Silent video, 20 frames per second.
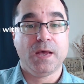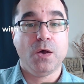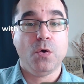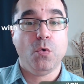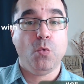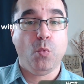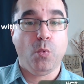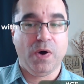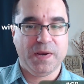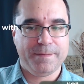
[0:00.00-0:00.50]

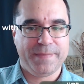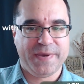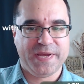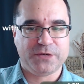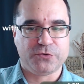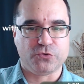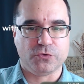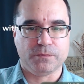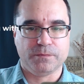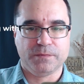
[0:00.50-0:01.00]
One
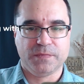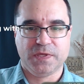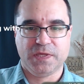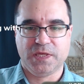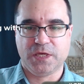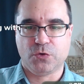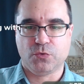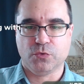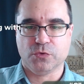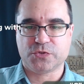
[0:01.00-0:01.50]
bedroom
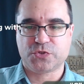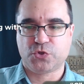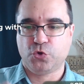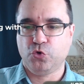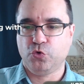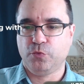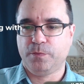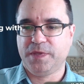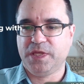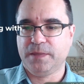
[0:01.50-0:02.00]
equals
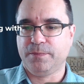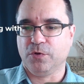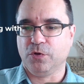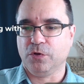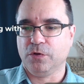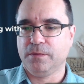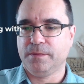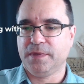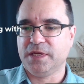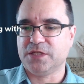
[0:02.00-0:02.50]
two
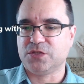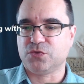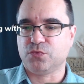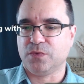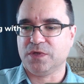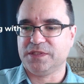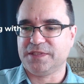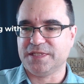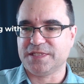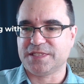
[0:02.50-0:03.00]
people is
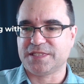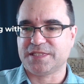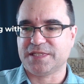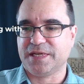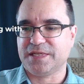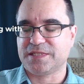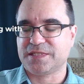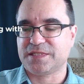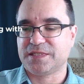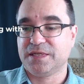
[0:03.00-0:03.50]
what this
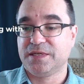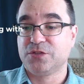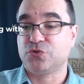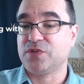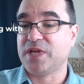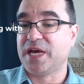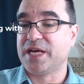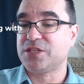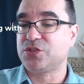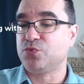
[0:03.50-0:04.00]
says. So
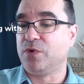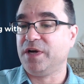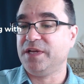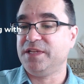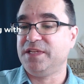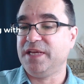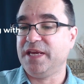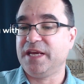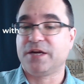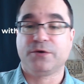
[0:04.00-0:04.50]
that's why
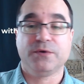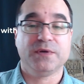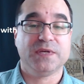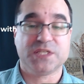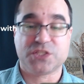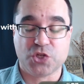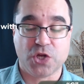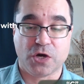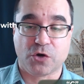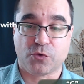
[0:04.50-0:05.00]
the area is
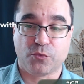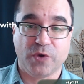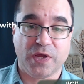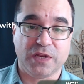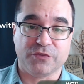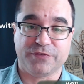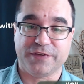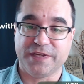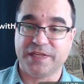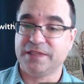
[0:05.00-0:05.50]
not
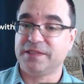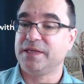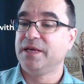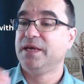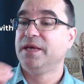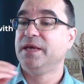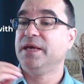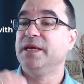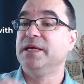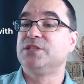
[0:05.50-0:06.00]
relevant.
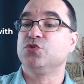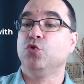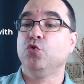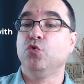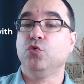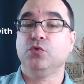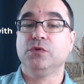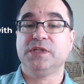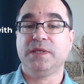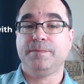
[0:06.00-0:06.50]
It's
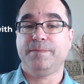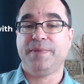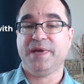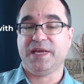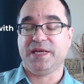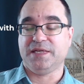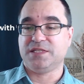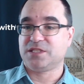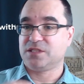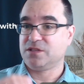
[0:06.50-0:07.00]
only
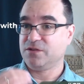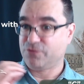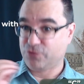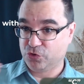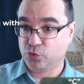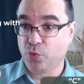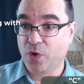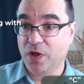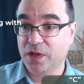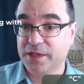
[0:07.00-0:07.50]
based for
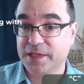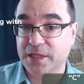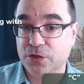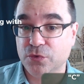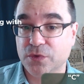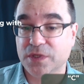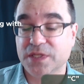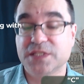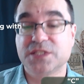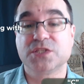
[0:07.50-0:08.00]
dwelling
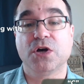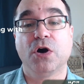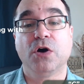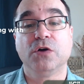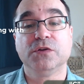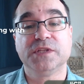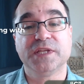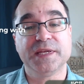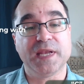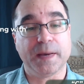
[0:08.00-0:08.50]
units on
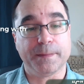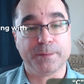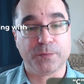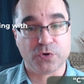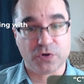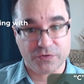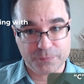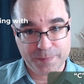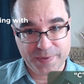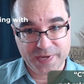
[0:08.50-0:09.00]
the number
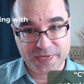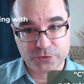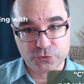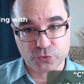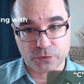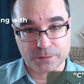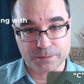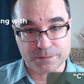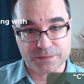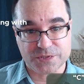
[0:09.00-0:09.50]
of
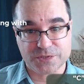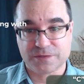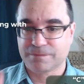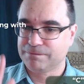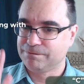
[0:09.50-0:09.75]
bedrooms.